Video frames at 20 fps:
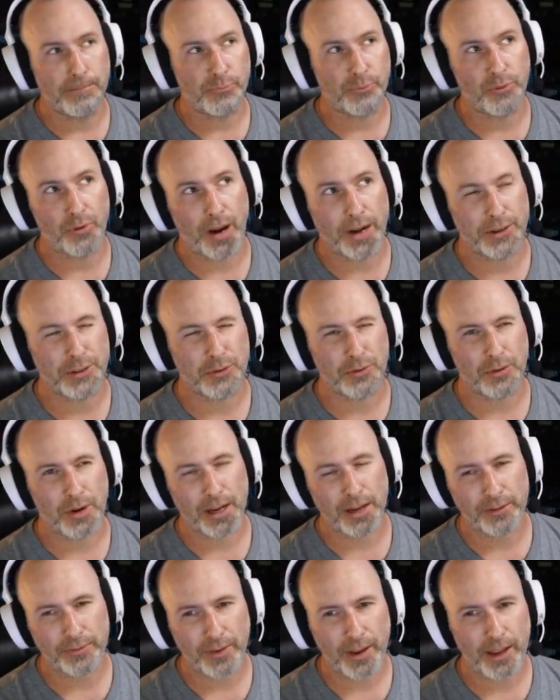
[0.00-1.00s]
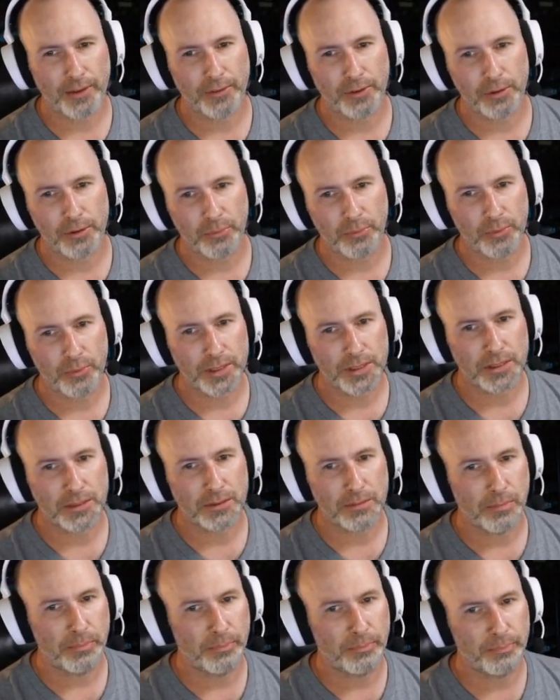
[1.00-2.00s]
priced right at 500
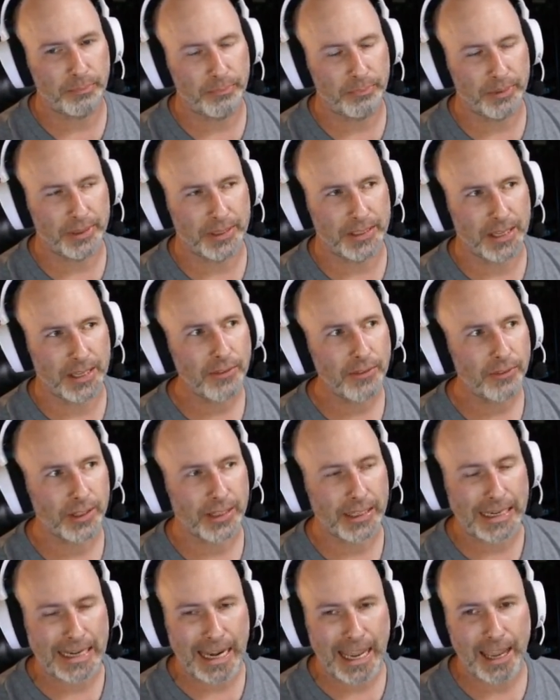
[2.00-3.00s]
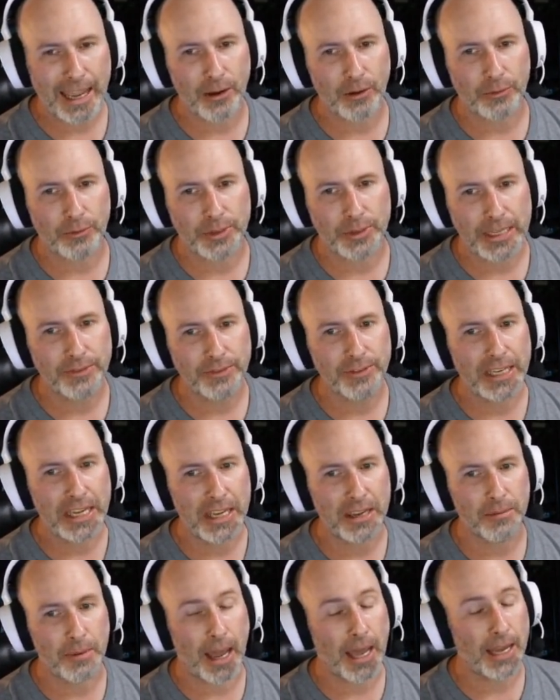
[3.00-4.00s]
points, but definitely now giving
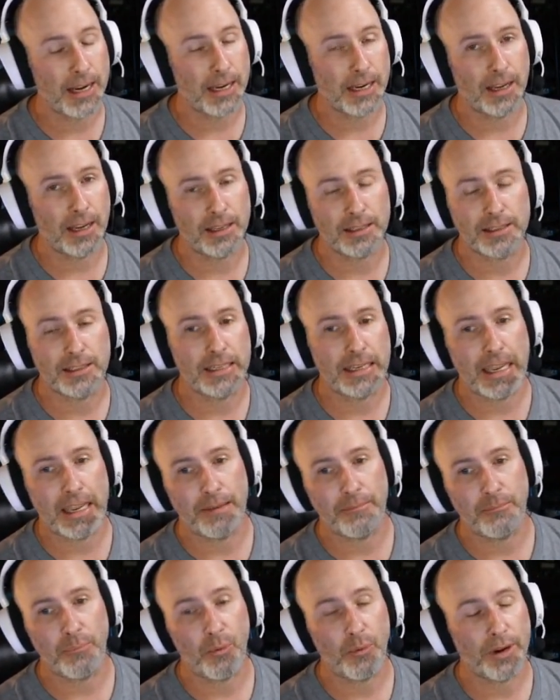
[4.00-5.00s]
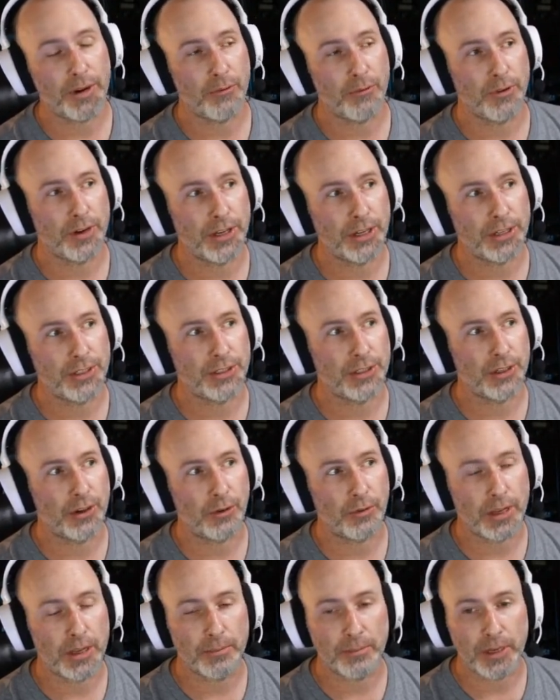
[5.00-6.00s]
him, I did not see a point reduction
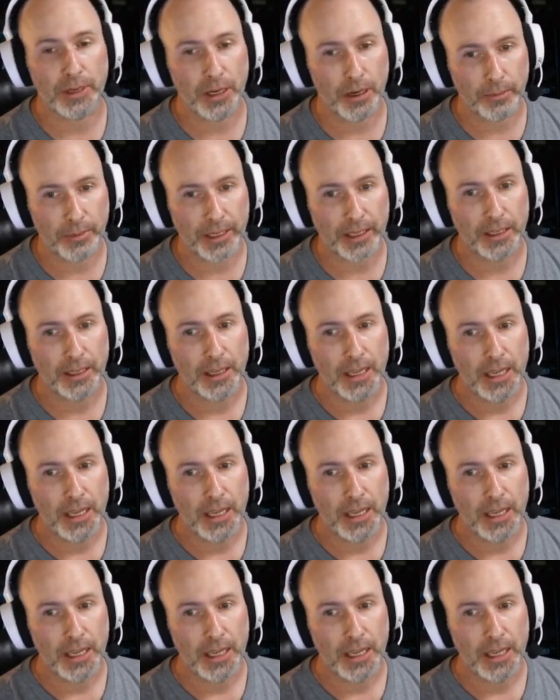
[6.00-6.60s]
on him coming.